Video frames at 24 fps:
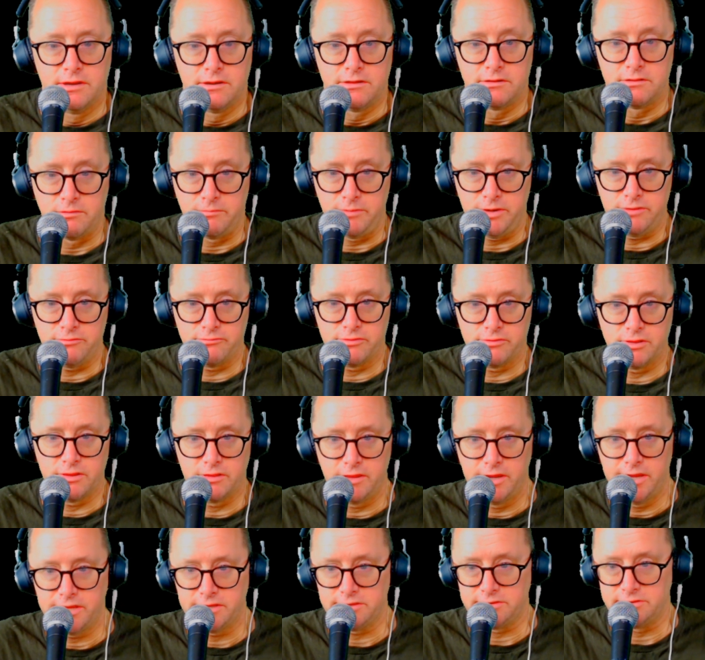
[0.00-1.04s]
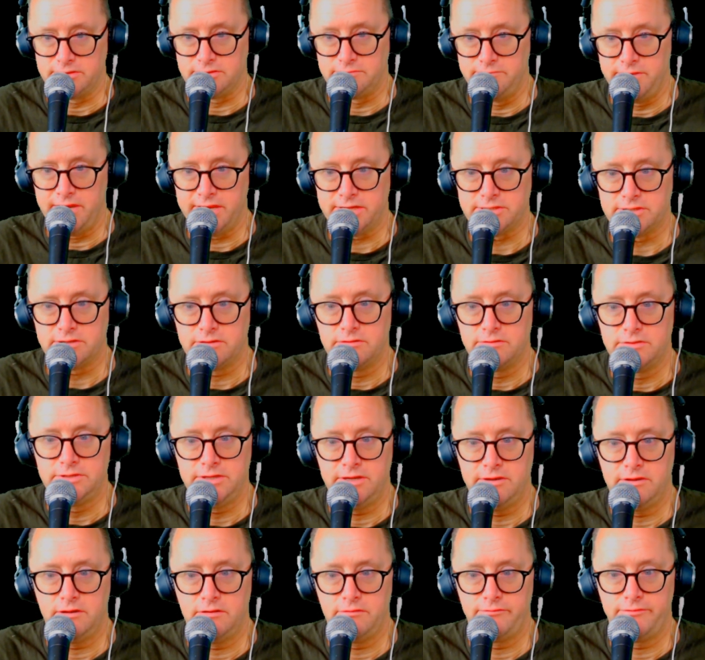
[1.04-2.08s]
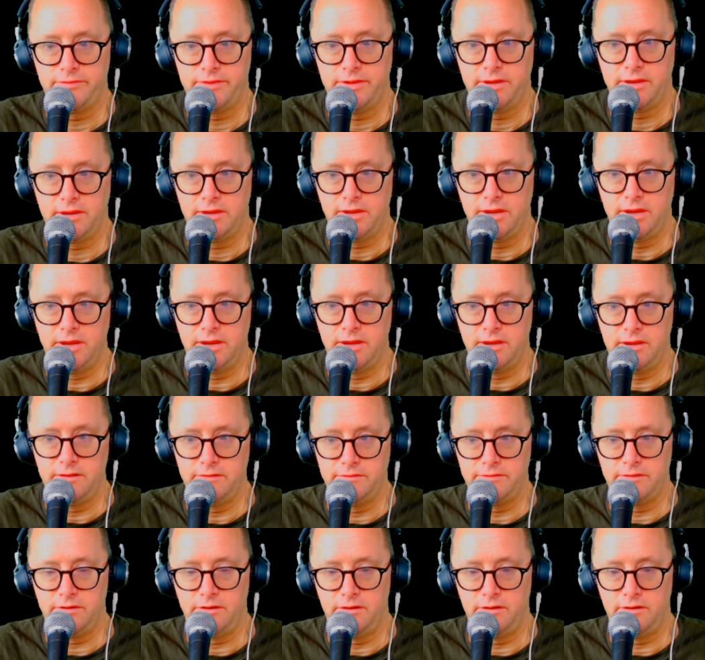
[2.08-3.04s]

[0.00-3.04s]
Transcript: Nobody really liked this Mexico tariff thing, and